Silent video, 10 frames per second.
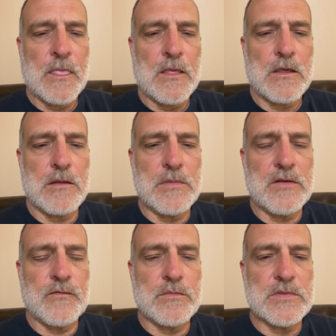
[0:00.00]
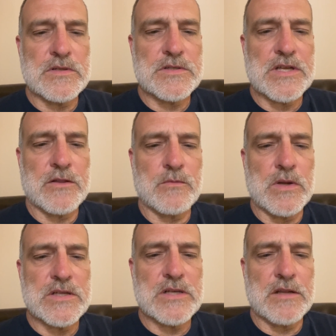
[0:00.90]
come in from the
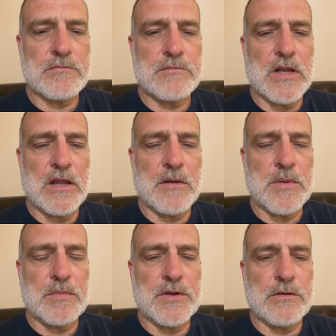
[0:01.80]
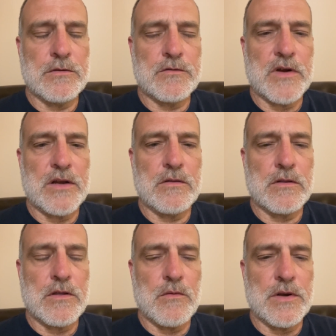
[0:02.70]
southwest like a lot of people do, and try to do the
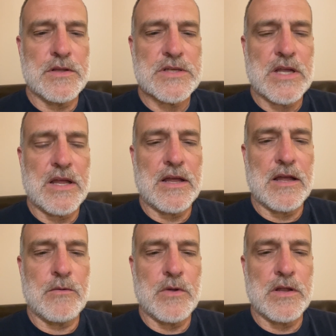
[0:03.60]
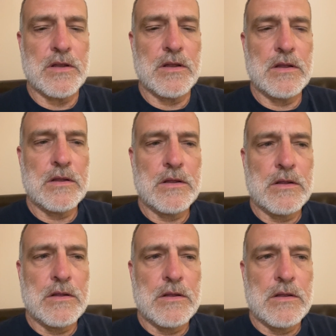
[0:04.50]
go into the Sky Highway.
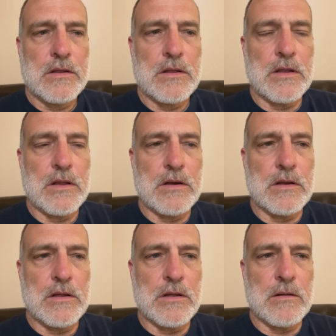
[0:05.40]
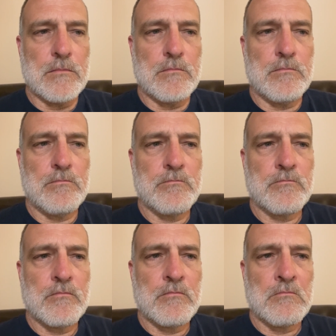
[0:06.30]
And I
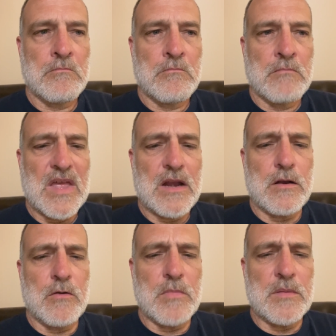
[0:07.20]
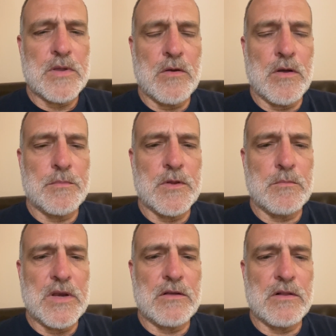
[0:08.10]
don't know, maybe go up to the
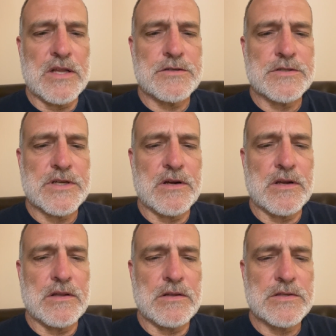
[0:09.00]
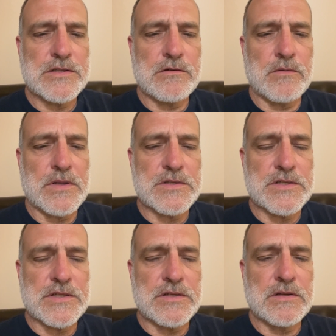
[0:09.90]
mini glaciers area, see what we can
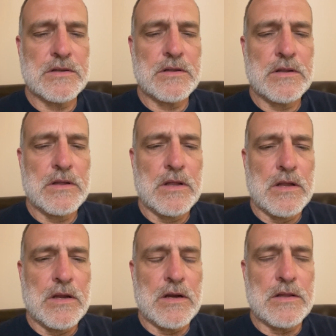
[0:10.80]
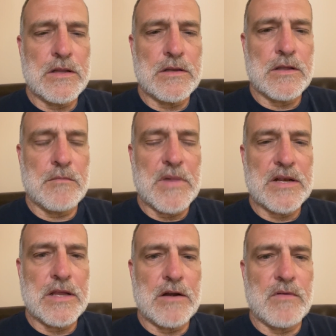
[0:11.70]
see, and then come back
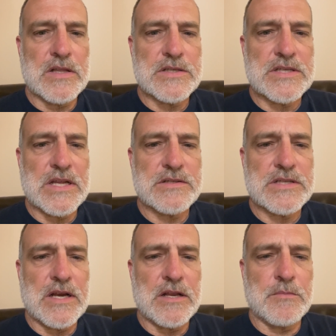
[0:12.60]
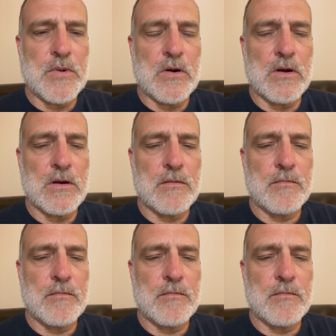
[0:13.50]
down around the south side of the park